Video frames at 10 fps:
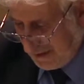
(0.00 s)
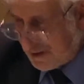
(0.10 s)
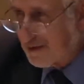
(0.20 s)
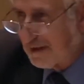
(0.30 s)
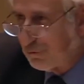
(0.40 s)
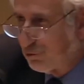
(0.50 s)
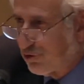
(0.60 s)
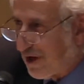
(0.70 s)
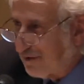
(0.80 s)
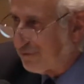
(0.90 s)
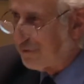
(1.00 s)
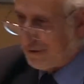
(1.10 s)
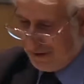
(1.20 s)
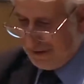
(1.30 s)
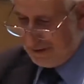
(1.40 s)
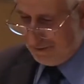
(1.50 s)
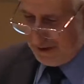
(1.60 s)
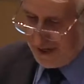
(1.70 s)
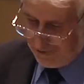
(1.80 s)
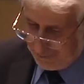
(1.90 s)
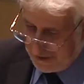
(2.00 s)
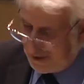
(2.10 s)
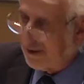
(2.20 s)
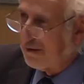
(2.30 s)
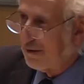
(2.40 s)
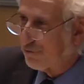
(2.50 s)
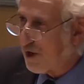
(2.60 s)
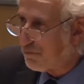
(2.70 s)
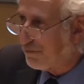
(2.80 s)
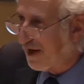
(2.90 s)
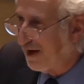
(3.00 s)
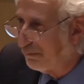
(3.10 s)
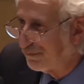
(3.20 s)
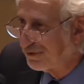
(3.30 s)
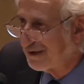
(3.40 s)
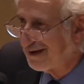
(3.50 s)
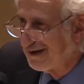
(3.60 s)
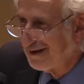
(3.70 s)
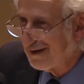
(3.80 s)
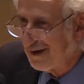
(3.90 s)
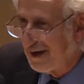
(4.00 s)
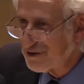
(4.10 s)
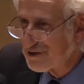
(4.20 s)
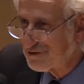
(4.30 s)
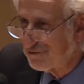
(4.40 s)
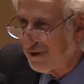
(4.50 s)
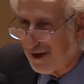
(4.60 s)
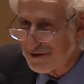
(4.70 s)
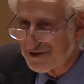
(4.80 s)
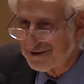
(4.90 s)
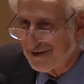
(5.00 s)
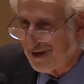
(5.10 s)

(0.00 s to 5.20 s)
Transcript: is that you would rather have me wrap up as fast